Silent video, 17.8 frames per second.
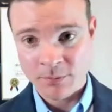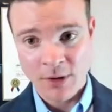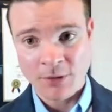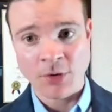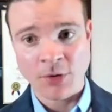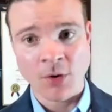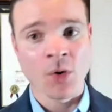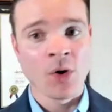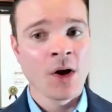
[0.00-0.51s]

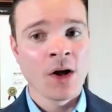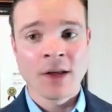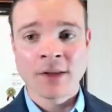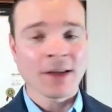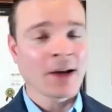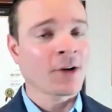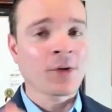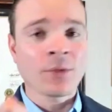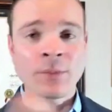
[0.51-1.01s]
So
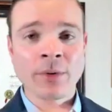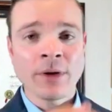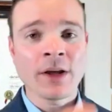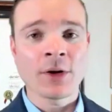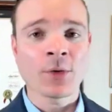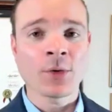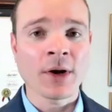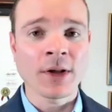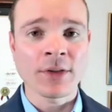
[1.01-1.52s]
that could be a
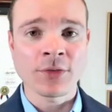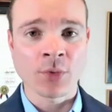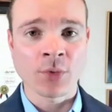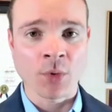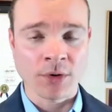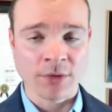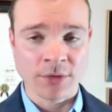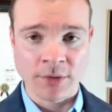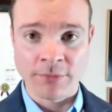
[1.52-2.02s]
great
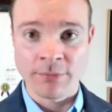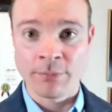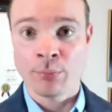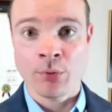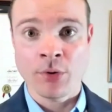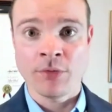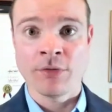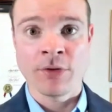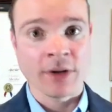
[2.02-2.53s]
source of
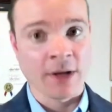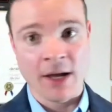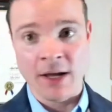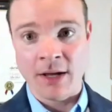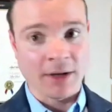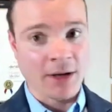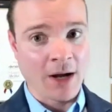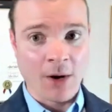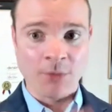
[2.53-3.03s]
proving,
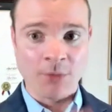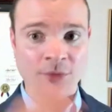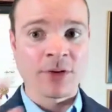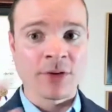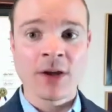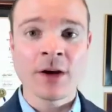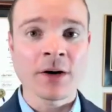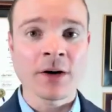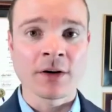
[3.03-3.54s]
hey, I was
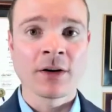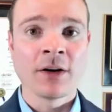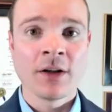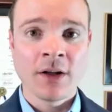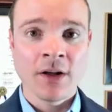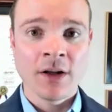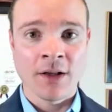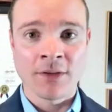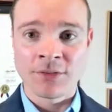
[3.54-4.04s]
here
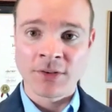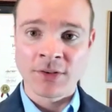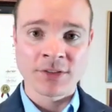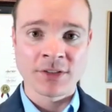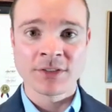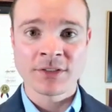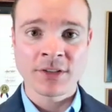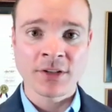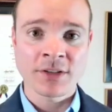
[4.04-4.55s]
on such
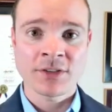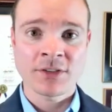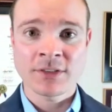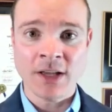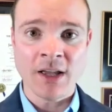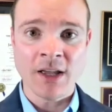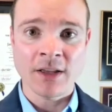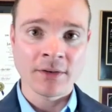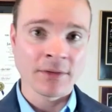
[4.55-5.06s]
and such
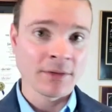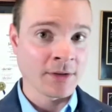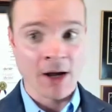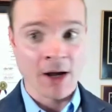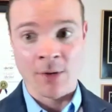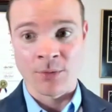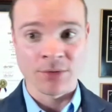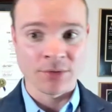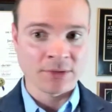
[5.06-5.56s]
date.
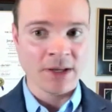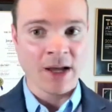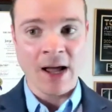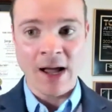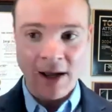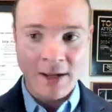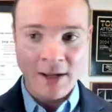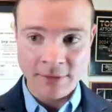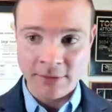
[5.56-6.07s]
I was
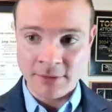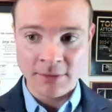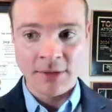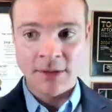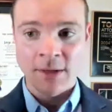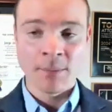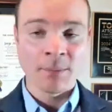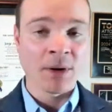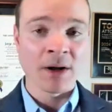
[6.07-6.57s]
tagged
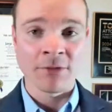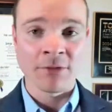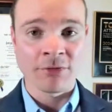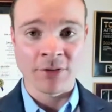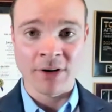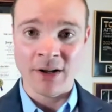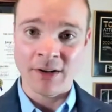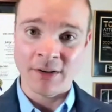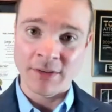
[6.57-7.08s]
by a
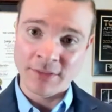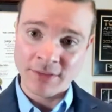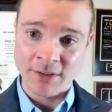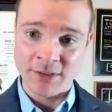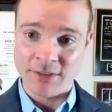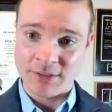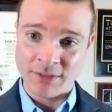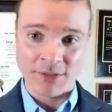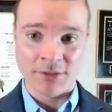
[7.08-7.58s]
friend in
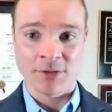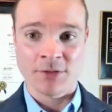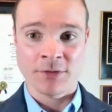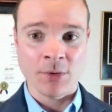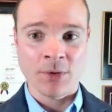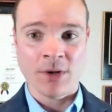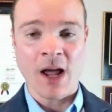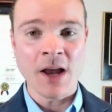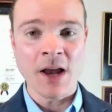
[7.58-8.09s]
such and such
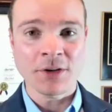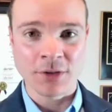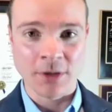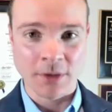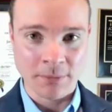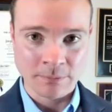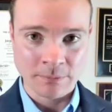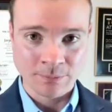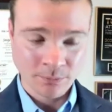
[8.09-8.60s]
location,
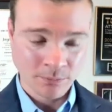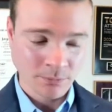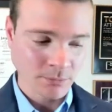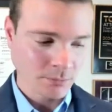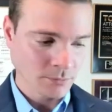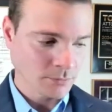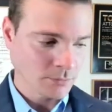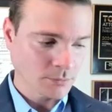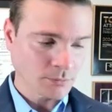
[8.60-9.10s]

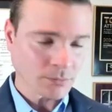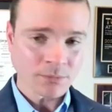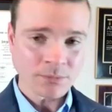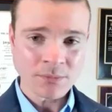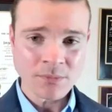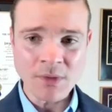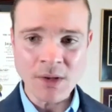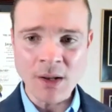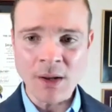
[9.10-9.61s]

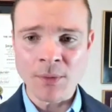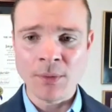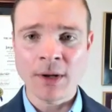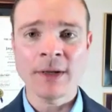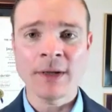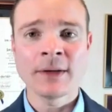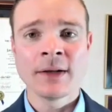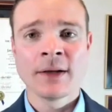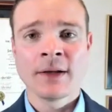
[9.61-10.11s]

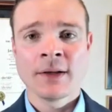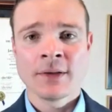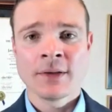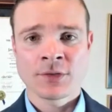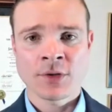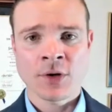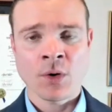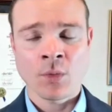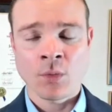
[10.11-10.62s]
right?
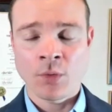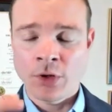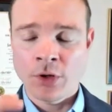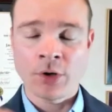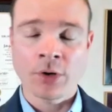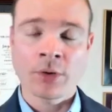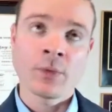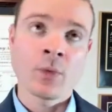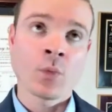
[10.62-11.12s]
So
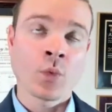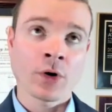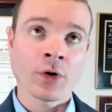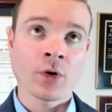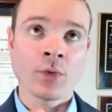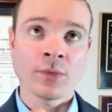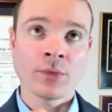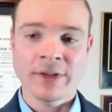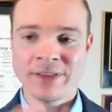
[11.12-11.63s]
we're
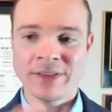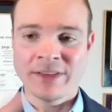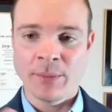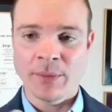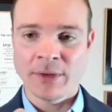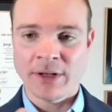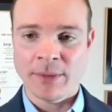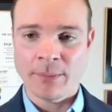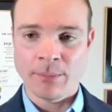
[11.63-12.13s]
only
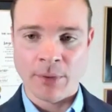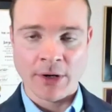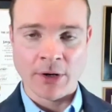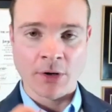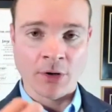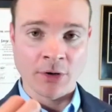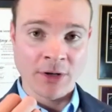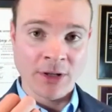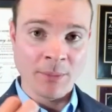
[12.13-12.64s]
limited by
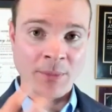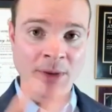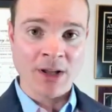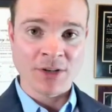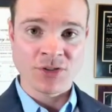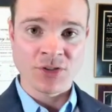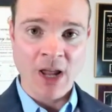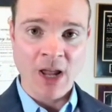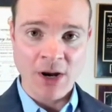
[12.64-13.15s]
our
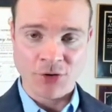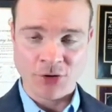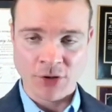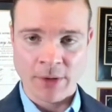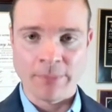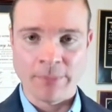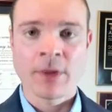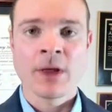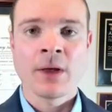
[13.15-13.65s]

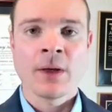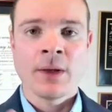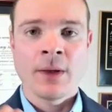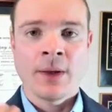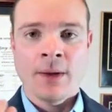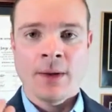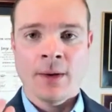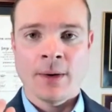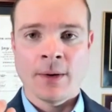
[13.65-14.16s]
imagination
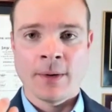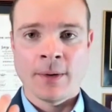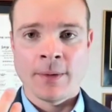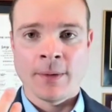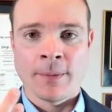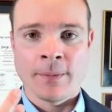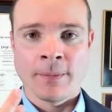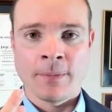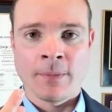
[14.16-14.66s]

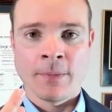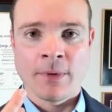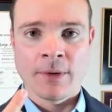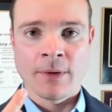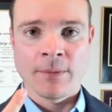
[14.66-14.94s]
on,